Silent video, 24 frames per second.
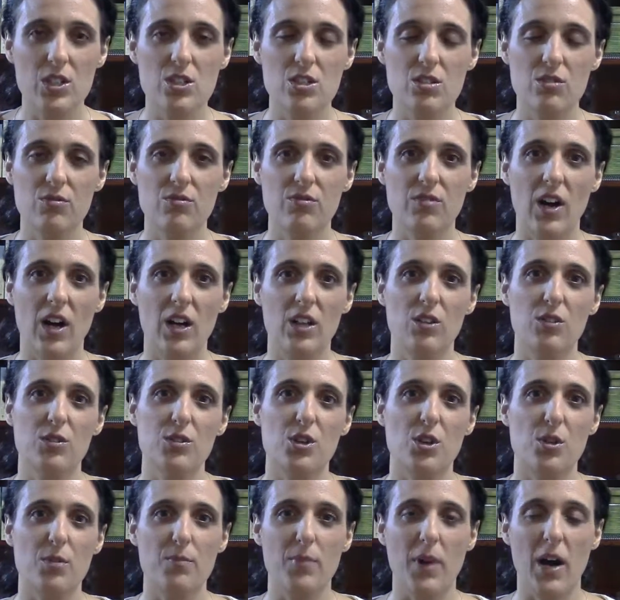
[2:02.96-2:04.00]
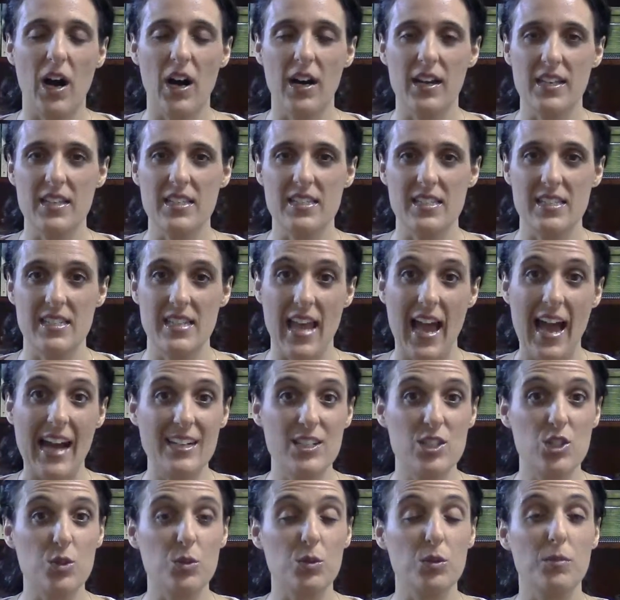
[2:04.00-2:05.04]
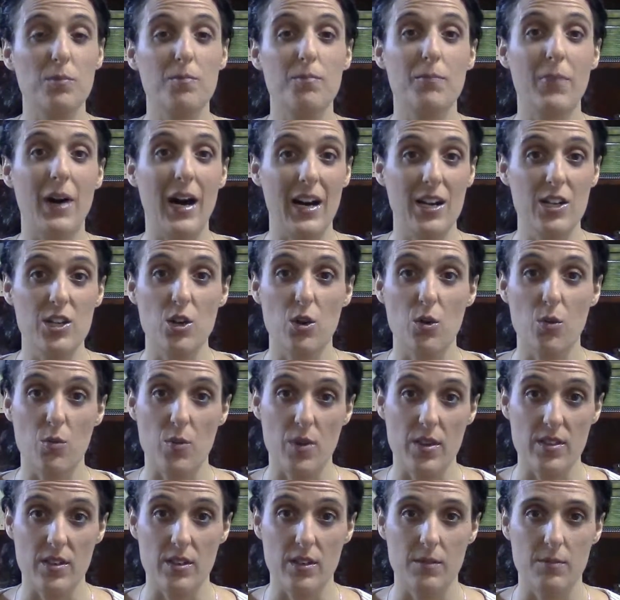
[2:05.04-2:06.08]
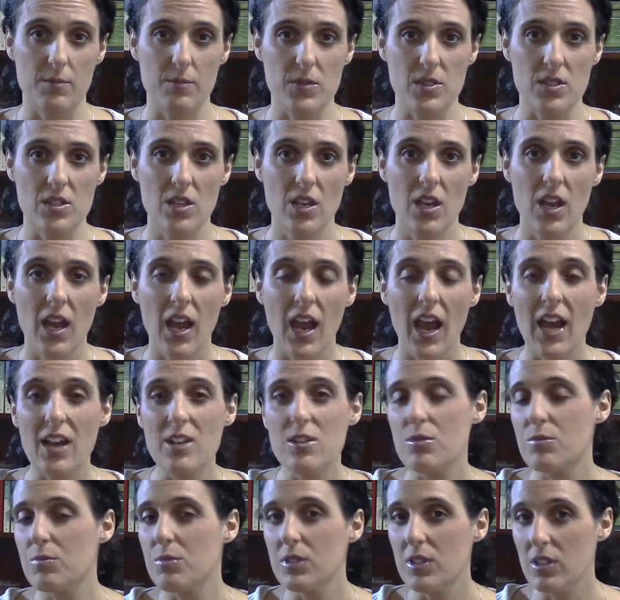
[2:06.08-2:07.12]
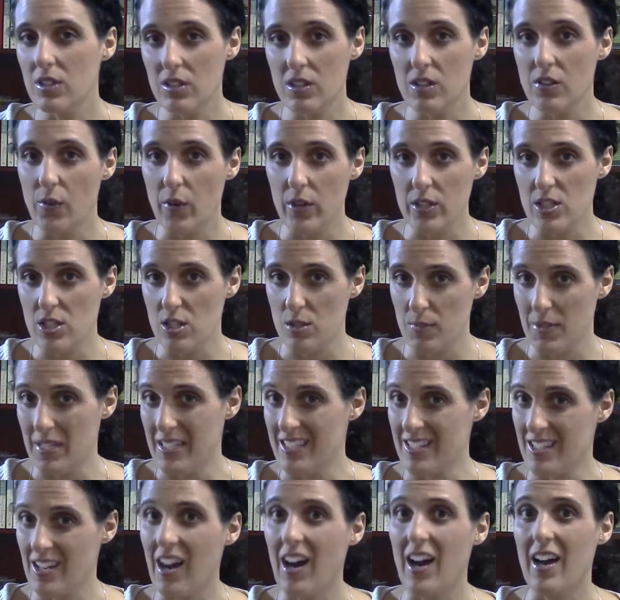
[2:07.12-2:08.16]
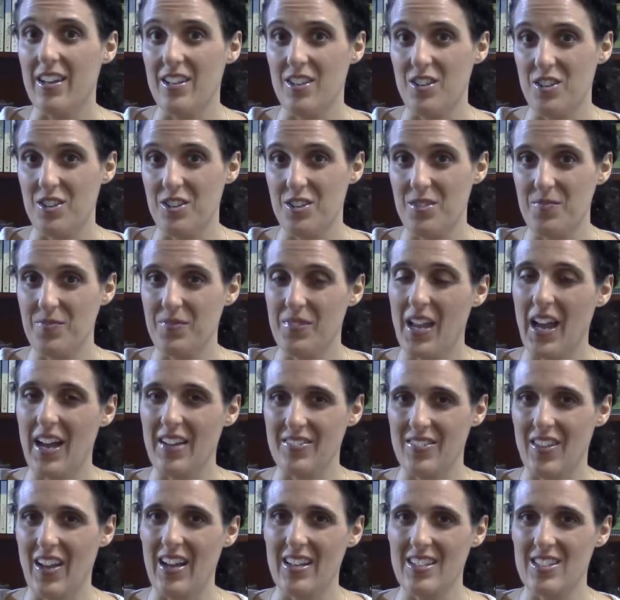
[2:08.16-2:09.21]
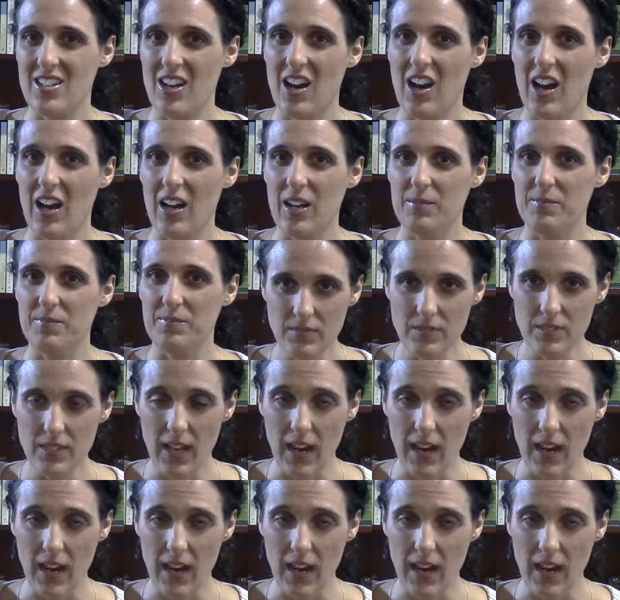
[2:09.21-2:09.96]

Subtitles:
to follow your body's natural biorhythms, and you're really going to be tired at that time.